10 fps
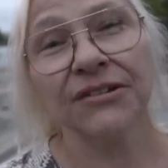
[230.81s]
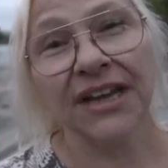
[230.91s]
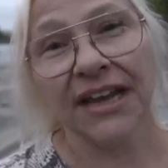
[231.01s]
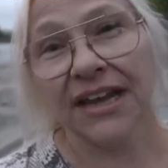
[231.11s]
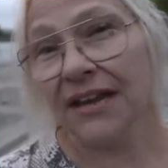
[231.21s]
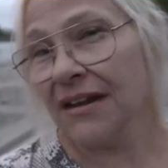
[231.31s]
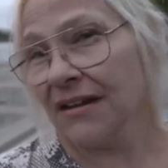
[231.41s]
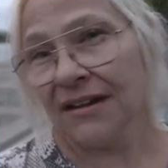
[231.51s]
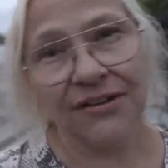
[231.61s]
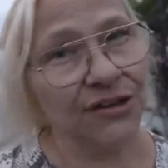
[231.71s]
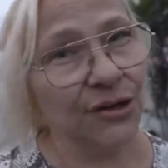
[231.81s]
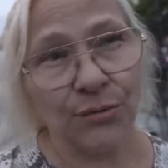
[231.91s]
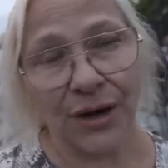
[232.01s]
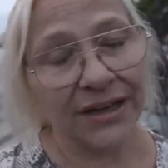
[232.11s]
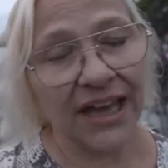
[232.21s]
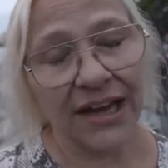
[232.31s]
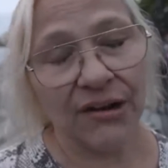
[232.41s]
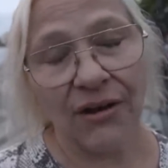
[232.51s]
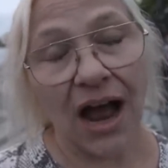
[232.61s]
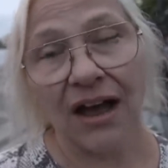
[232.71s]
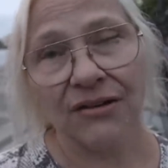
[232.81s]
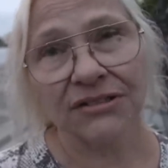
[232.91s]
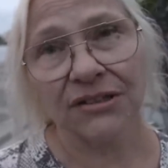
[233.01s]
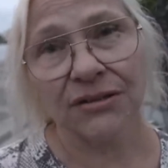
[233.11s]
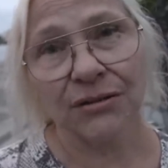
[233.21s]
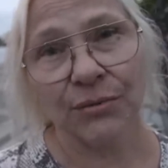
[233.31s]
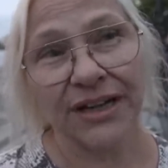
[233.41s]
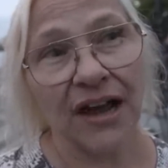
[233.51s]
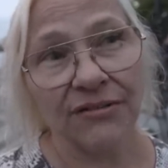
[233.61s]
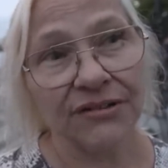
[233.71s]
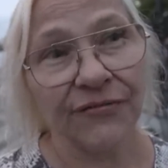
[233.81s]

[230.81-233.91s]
Today, no one can go out without